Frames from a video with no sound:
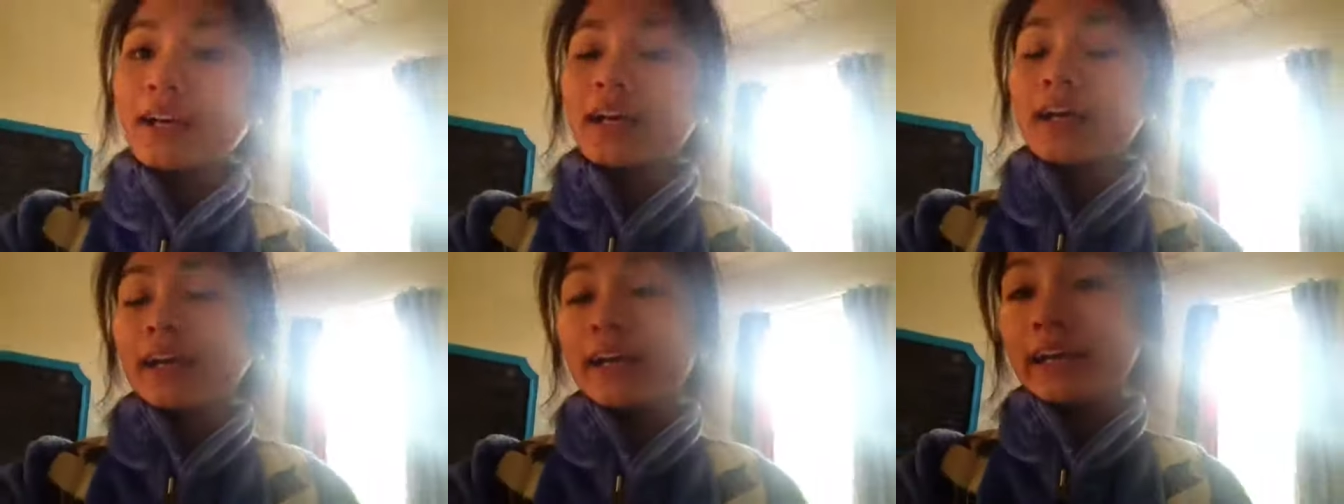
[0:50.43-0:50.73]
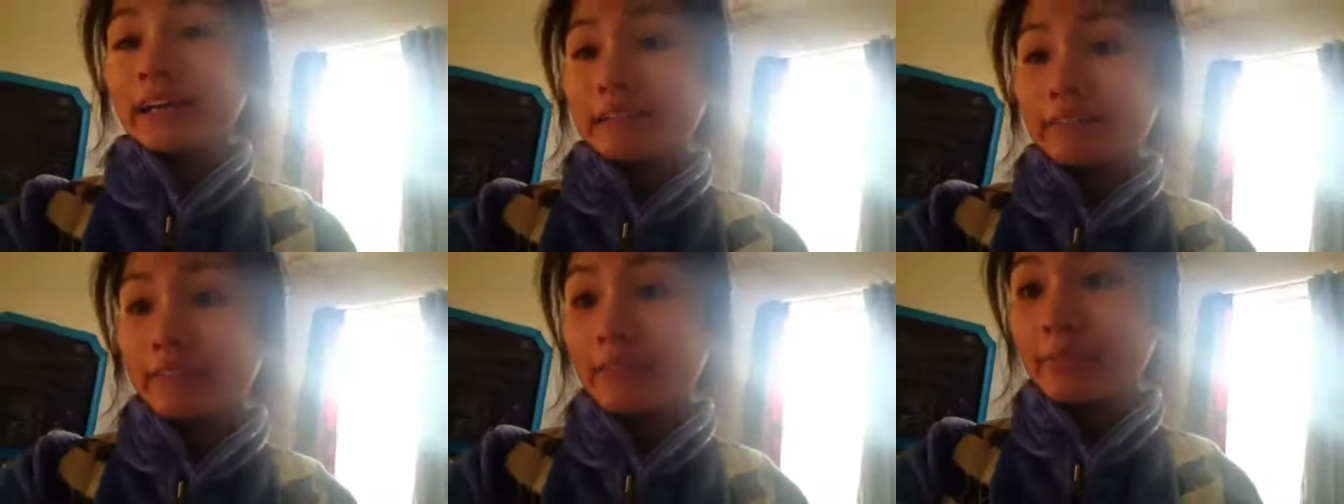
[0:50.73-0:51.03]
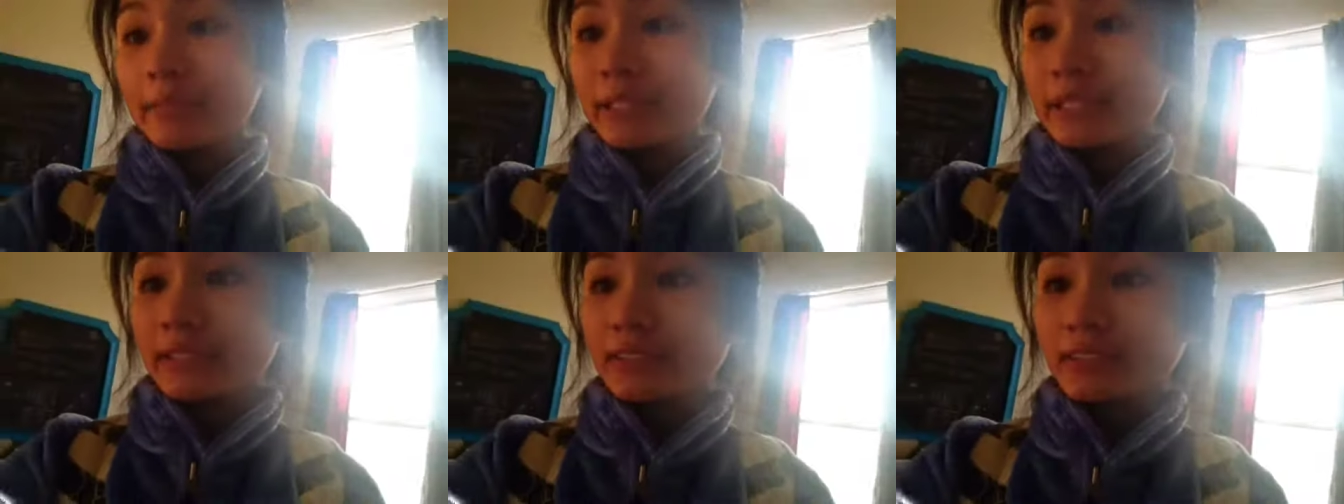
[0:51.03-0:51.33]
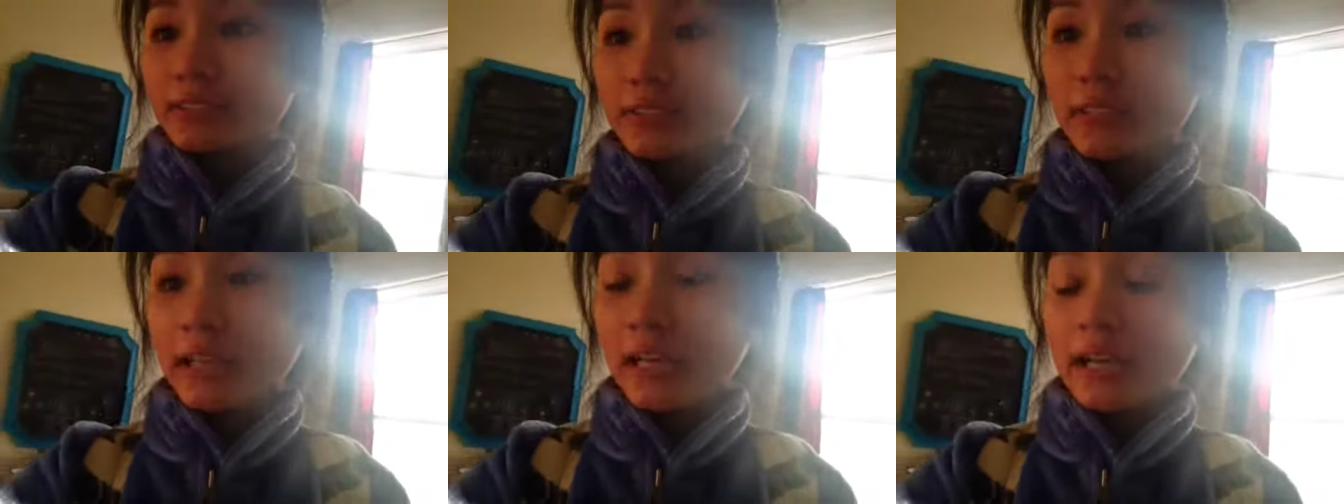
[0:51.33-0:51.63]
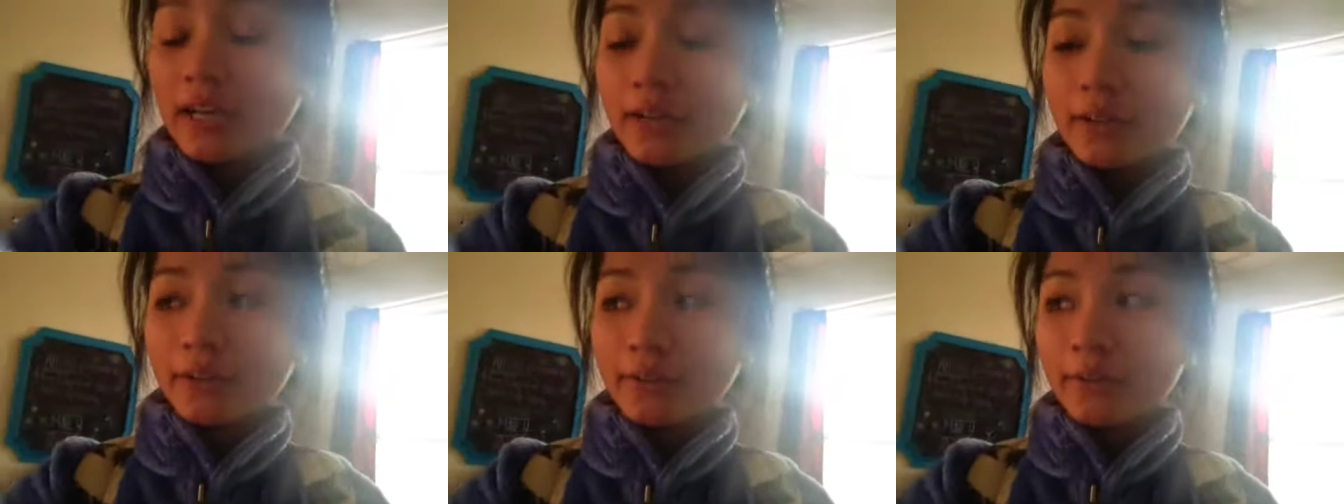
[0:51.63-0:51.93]
Hi, everybody. So
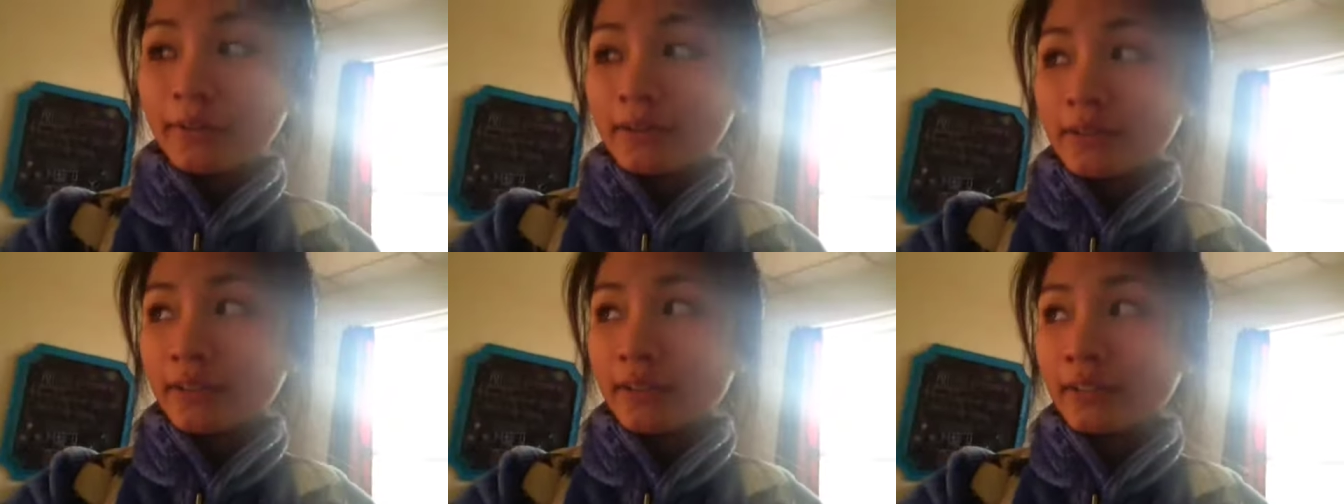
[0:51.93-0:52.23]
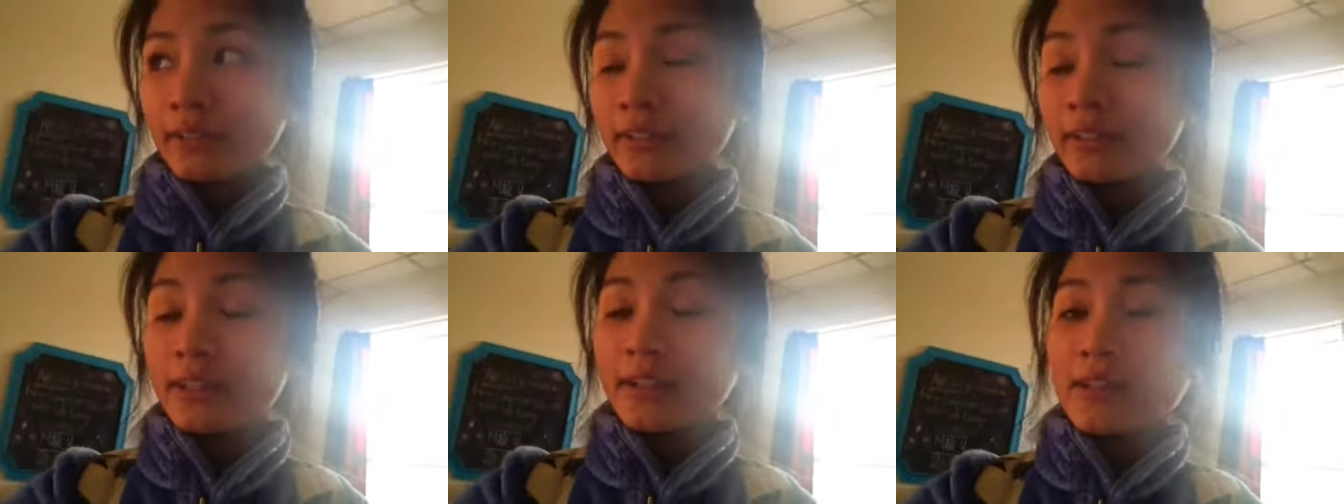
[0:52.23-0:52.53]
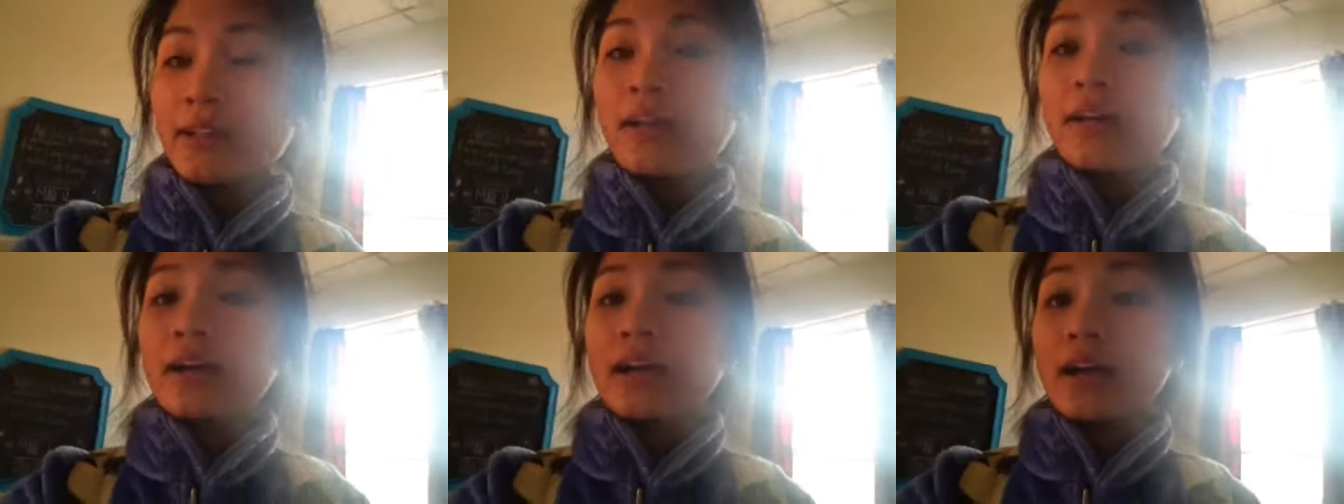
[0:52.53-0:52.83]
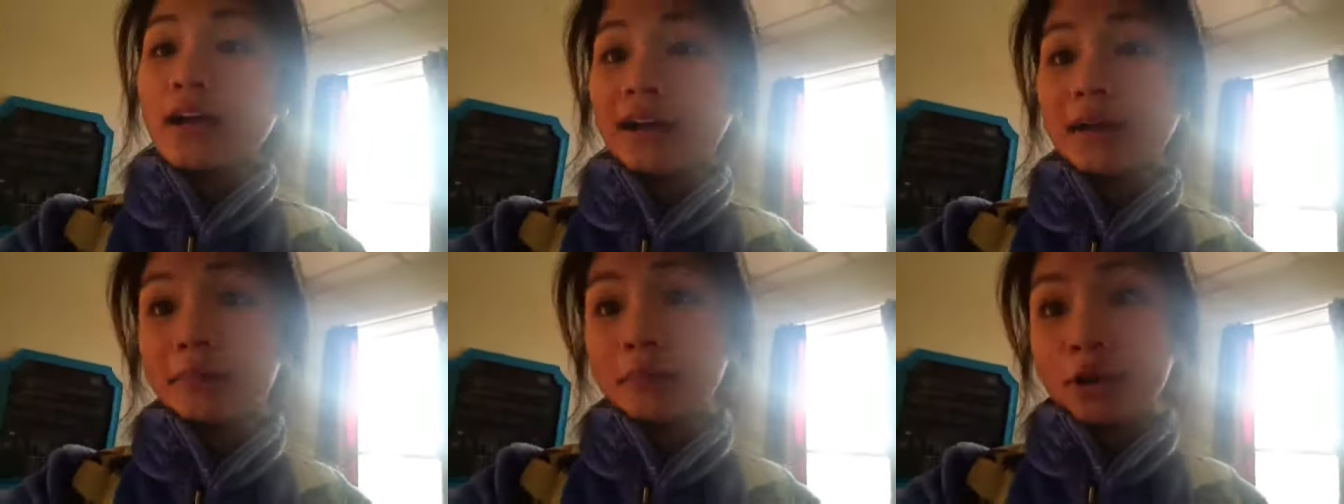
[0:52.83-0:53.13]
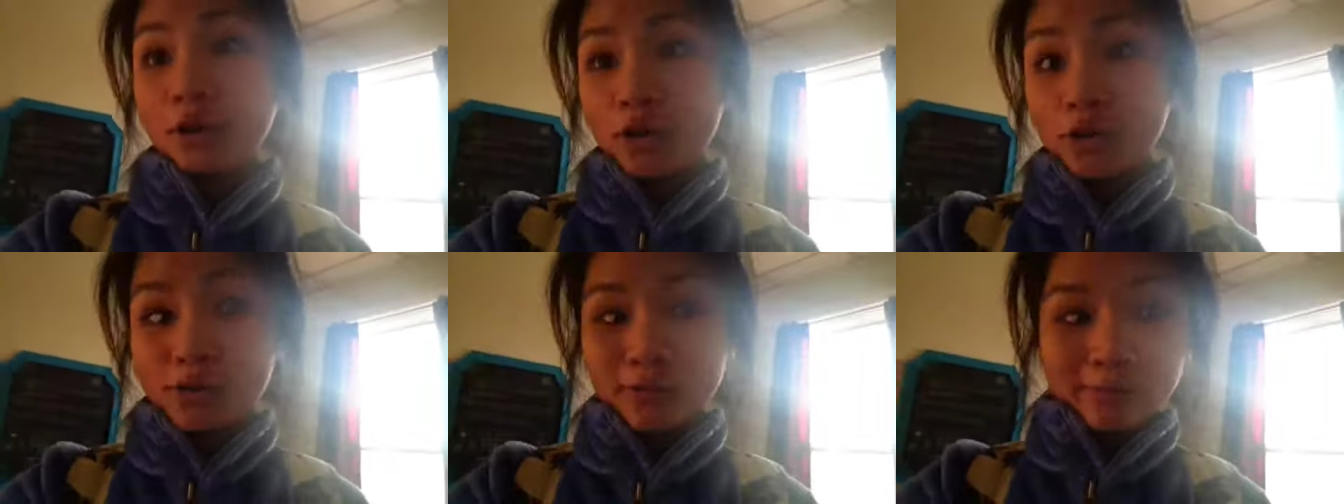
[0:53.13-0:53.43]
now I'm
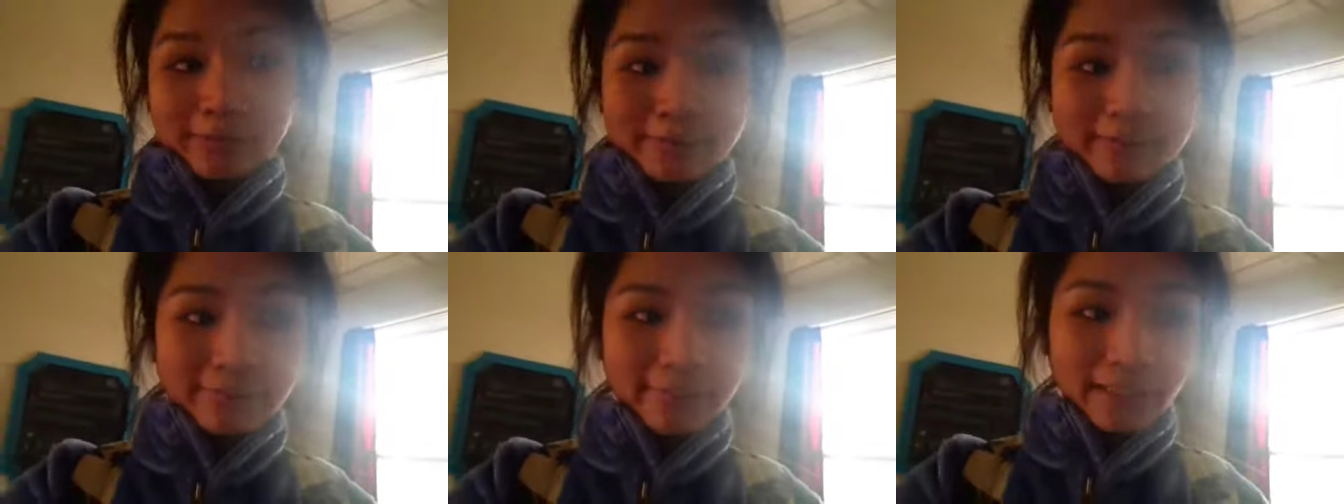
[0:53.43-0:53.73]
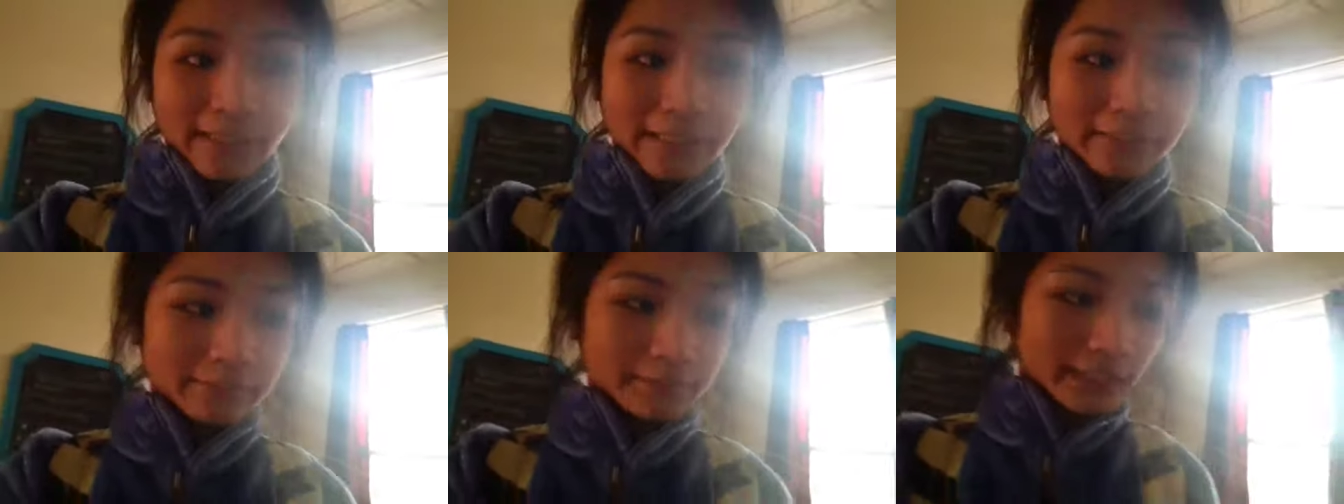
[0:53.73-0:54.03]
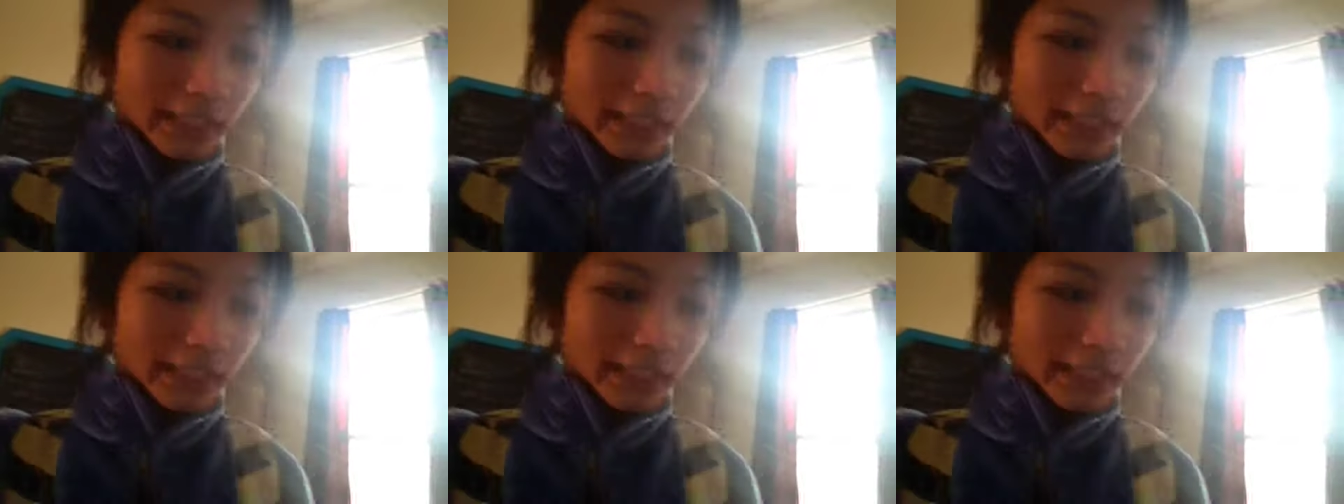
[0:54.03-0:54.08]
home and I'm